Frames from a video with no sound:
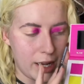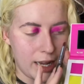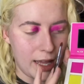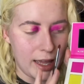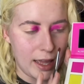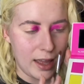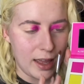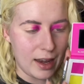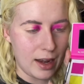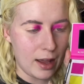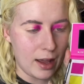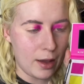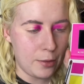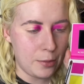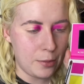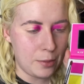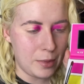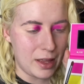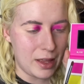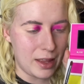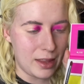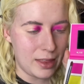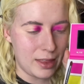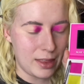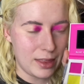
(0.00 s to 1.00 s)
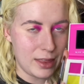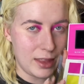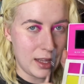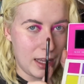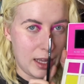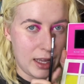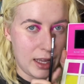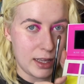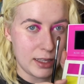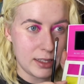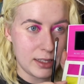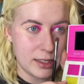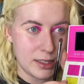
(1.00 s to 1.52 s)
in with the
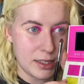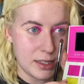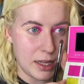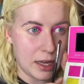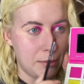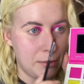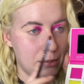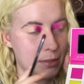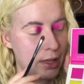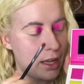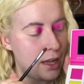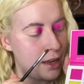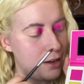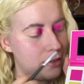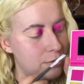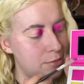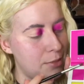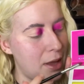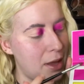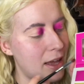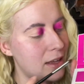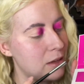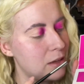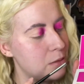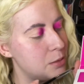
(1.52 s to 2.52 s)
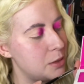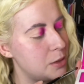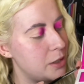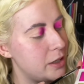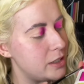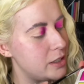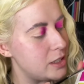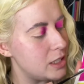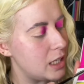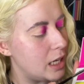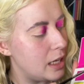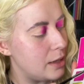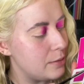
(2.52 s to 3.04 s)
same kind of packer brush,
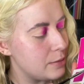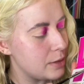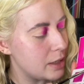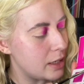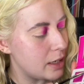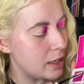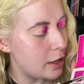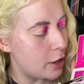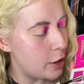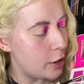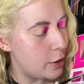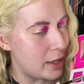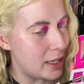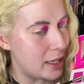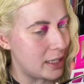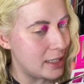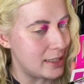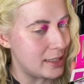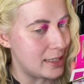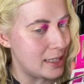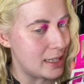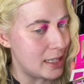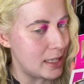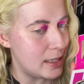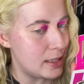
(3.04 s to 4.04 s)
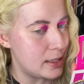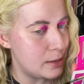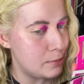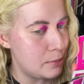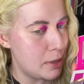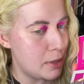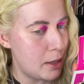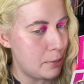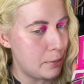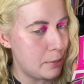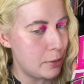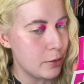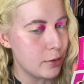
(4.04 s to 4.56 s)
I'm going to go into this
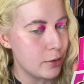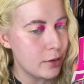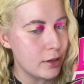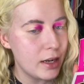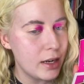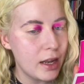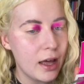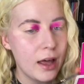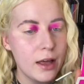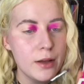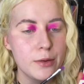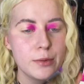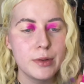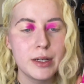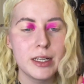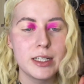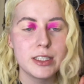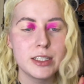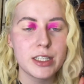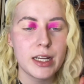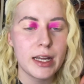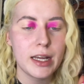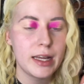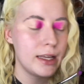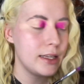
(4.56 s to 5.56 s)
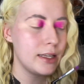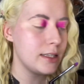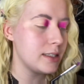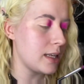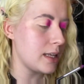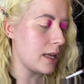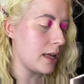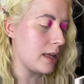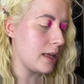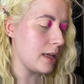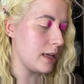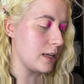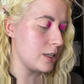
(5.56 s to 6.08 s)
purple colour, which is
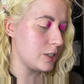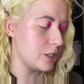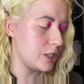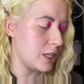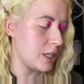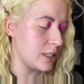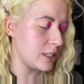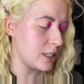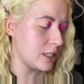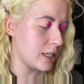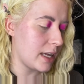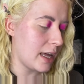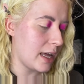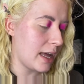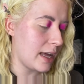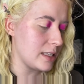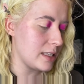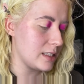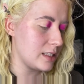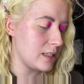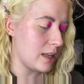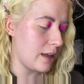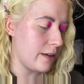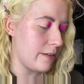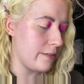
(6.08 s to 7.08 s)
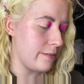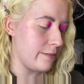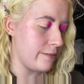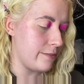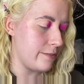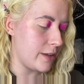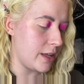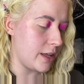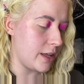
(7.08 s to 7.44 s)
Cheshire Cat Fur.